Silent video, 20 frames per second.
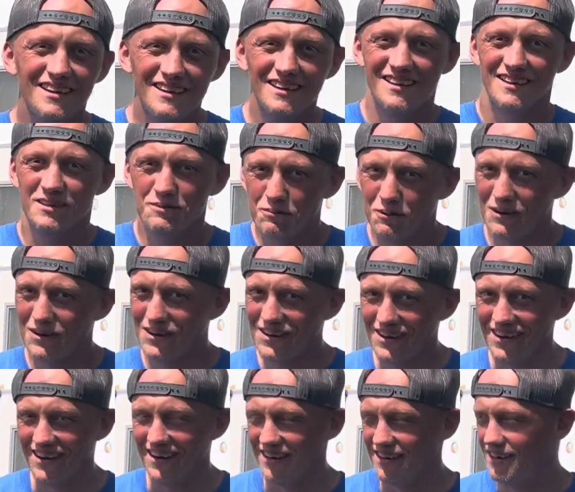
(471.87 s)
it's pretty
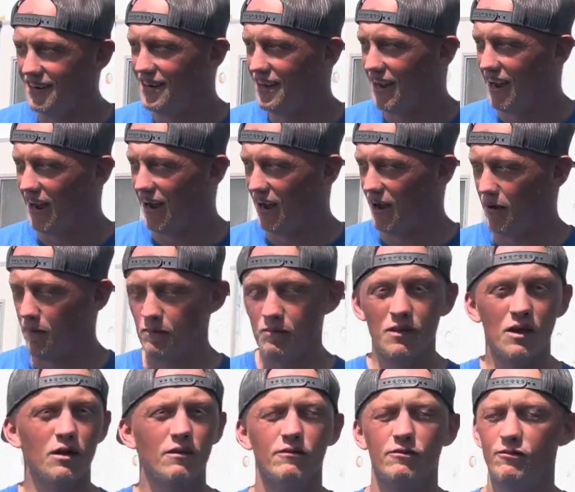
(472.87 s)
good.
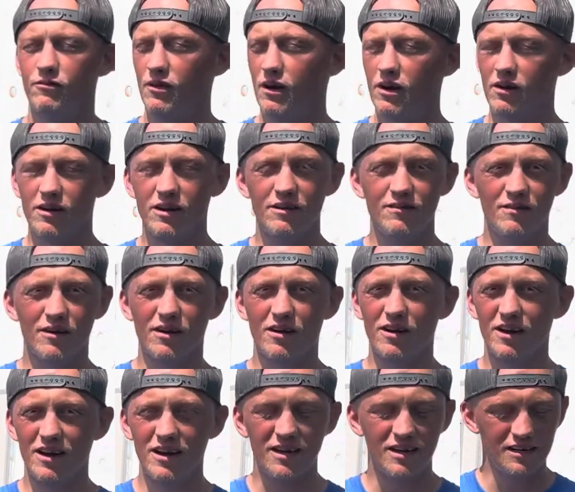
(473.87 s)
Um, very,
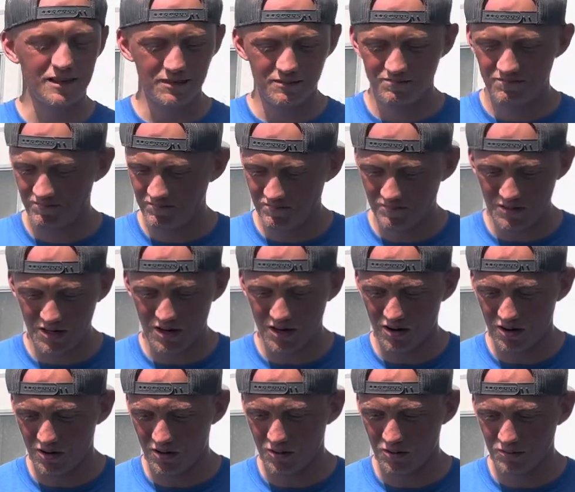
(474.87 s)
very, you
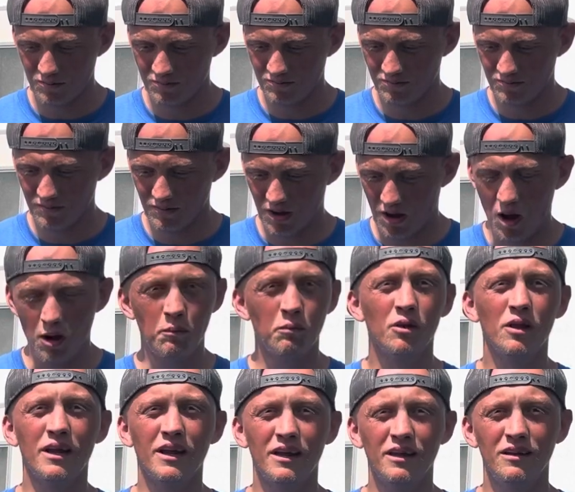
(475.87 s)
know,
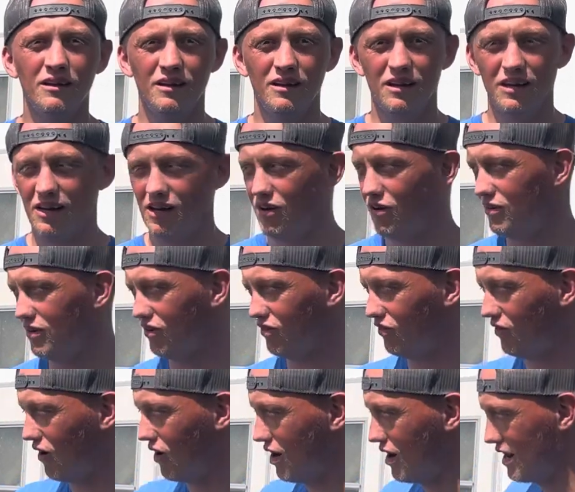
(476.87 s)
humbling, you know, as
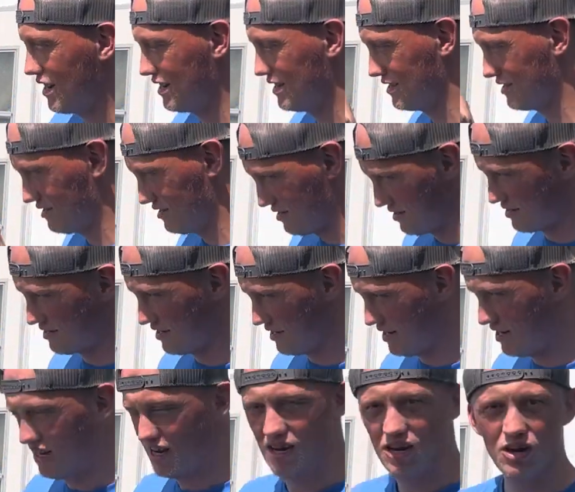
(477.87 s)
far as,
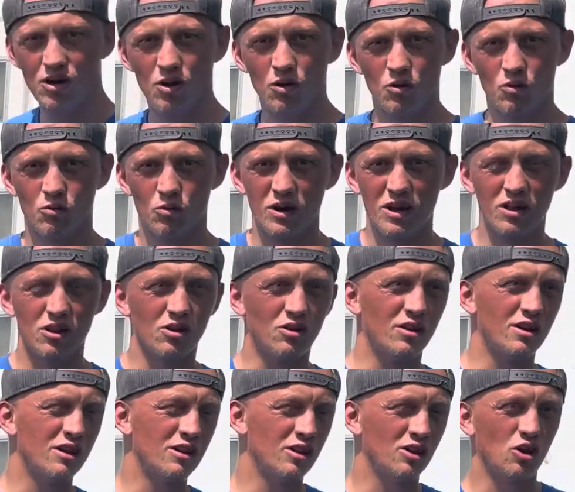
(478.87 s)
you know,
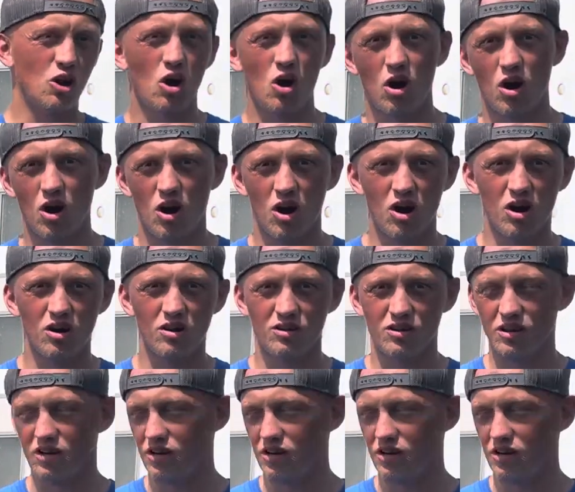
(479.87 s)
relearning the car, the,